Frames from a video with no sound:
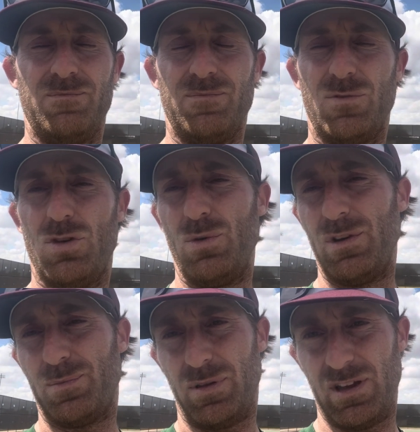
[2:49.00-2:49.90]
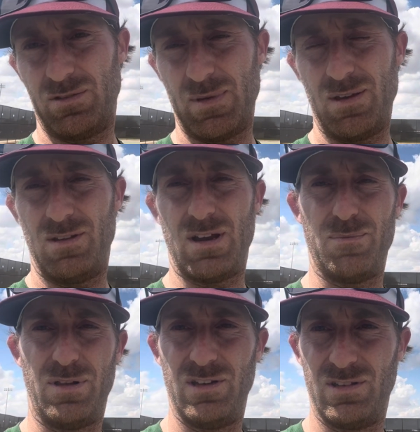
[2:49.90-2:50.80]
2 is placement. You're not
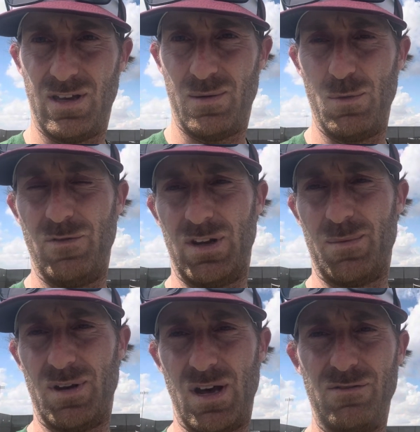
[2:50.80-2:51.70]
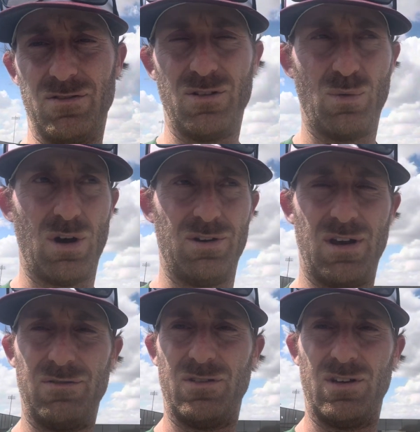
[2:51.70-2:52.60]
placing it and moving them well
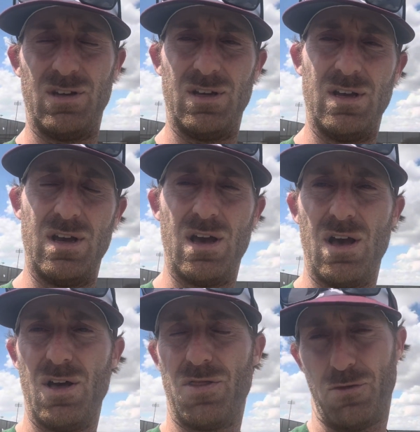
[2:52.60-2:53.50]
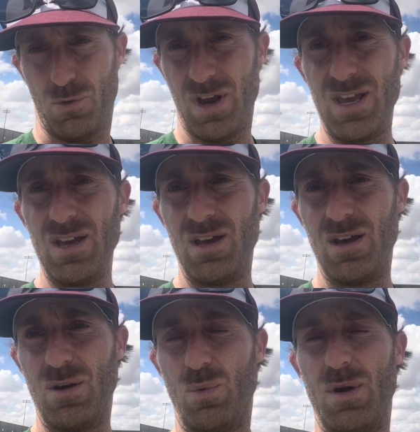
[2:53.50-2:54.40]
enough. 3
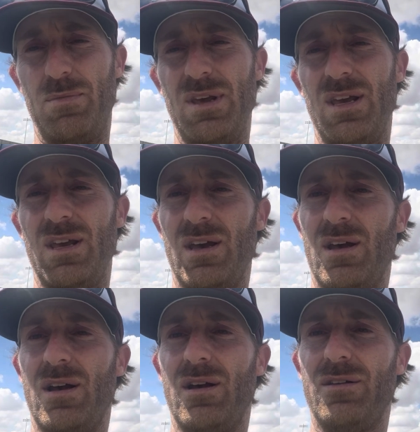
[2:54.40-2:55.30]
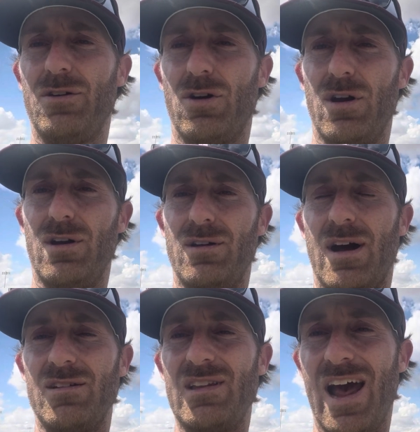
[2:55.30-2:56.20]
would be you're
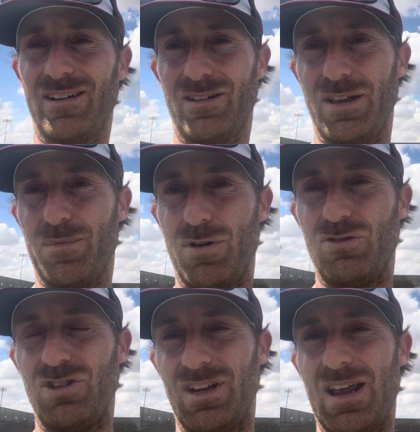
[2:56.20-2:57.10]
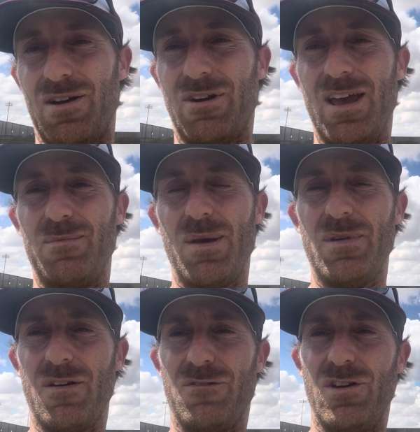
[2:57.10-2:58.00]
not tactically approaching the net right. Maybe
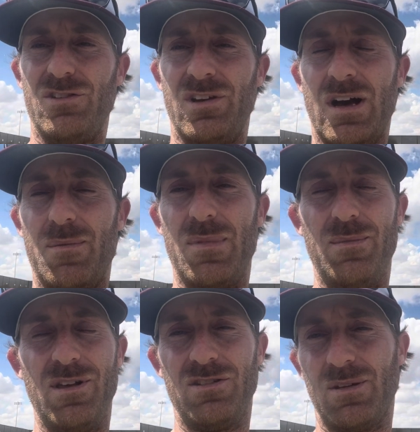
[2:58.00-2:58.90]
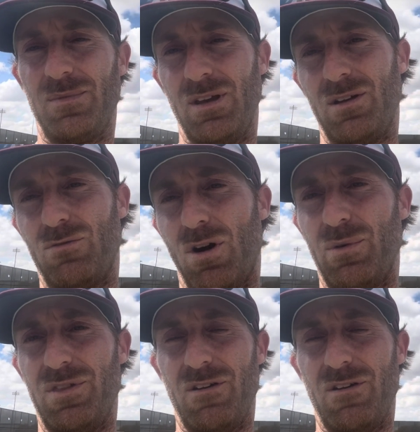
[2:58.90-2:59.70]
you're freezing up. Maybe there's something wrong with your